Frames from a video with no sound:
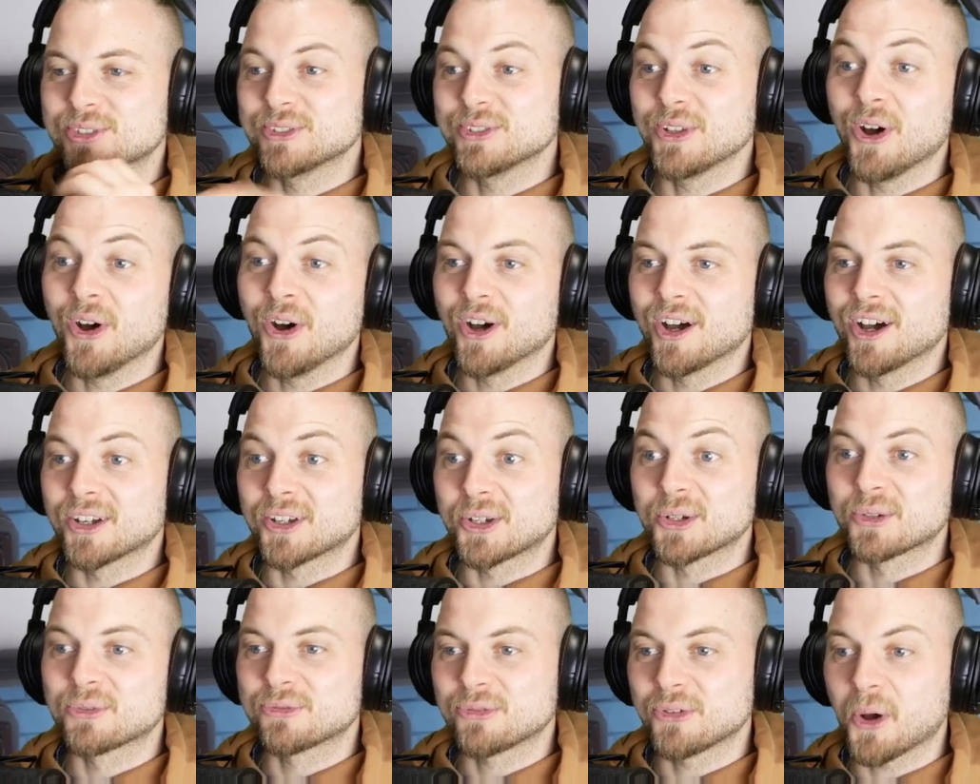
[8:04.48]
not a
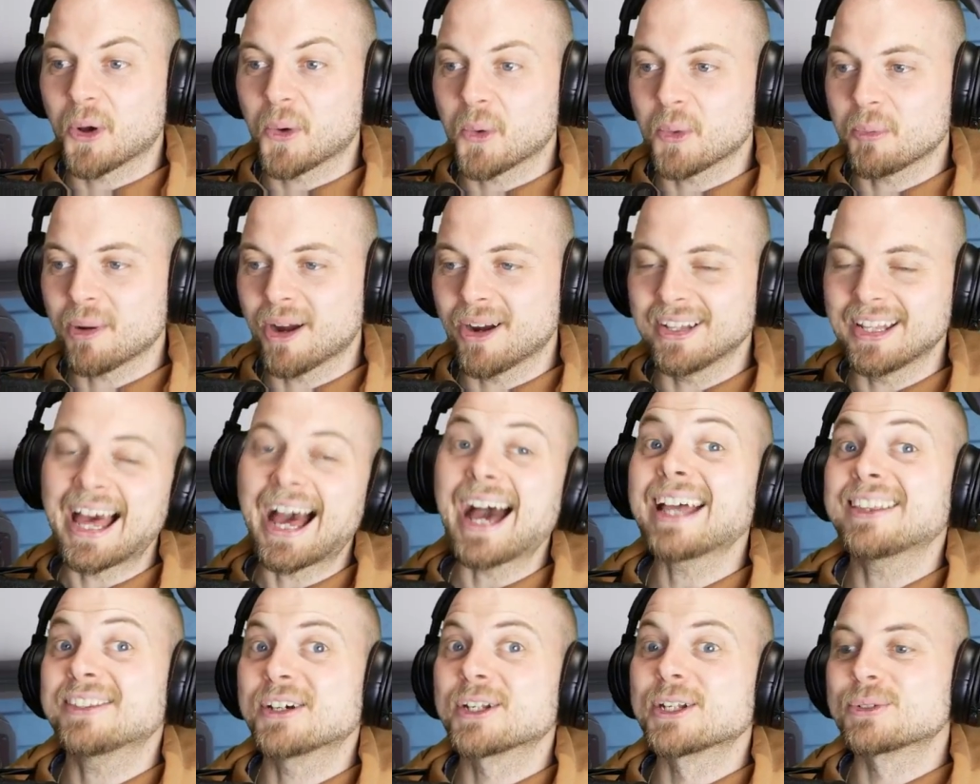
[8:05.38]
good photo, apparently.
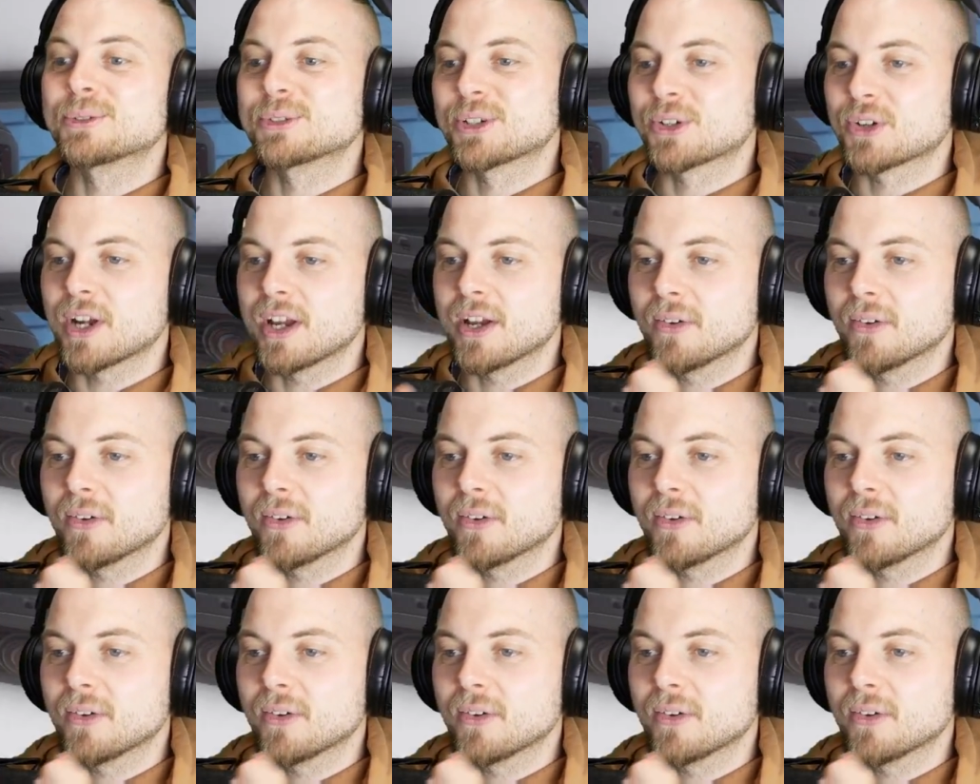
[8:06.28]
I thought it was a great